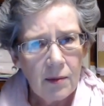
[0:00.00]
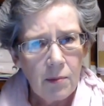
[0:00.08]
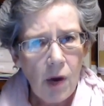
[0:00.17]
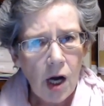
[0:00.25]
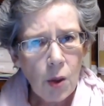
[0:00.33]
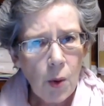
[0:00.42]

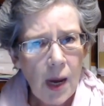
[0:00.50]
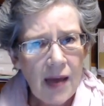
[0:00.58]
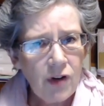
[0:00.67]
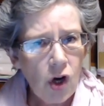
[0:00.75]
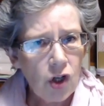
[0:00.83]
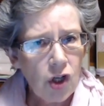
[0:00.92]

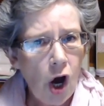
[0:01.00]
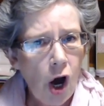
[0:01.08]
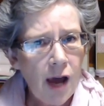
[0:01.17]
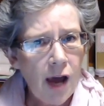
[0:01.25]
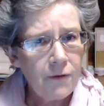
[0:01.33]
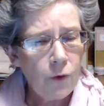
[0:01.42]
microwave it on
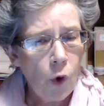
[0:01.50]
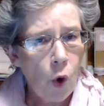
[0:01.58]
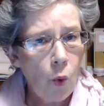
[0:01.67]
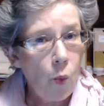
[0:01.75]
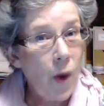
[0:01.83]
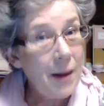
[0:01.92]
high
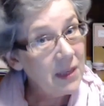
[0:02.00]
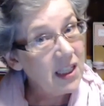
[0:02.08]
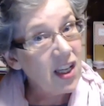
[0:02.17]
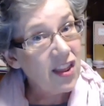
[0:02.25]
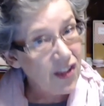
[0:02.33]
for 1 minute